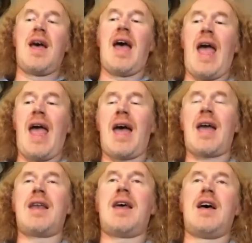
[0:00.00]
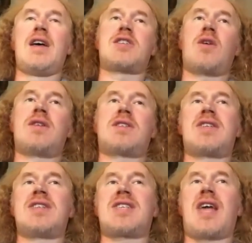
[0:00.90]
And so it's this
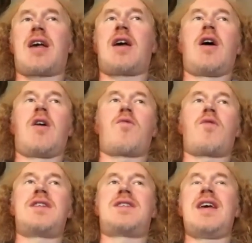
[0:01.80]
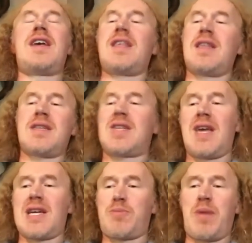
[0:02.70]
like ridiculously
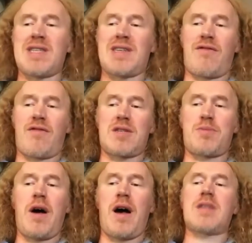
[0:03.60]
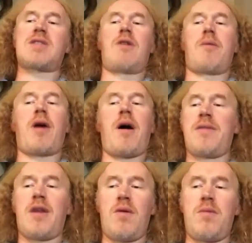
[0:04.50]
expensive response to a problem that
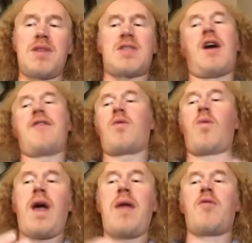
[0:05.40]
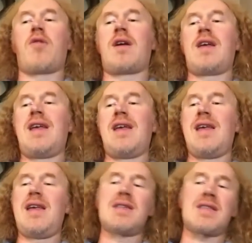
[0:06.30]
would be solved way more
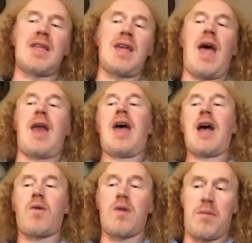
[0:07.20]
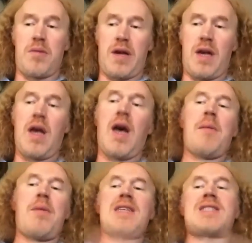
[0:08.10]
easily and equitably by
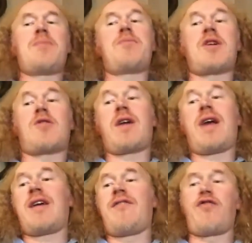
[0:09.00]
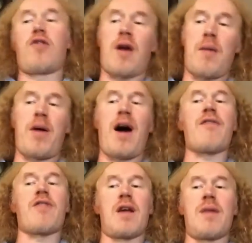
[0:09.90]
simply creating a floor on
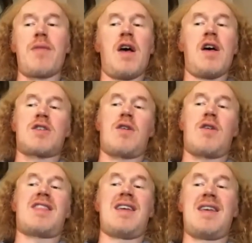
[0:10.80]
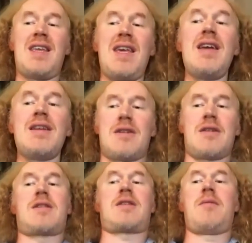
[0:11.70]
poverty so that the need to
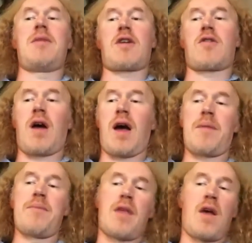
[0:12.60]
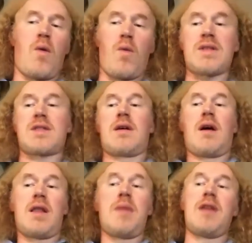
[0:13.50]
commit crime was
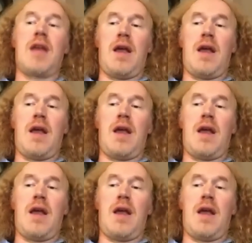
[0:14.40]
eliminated.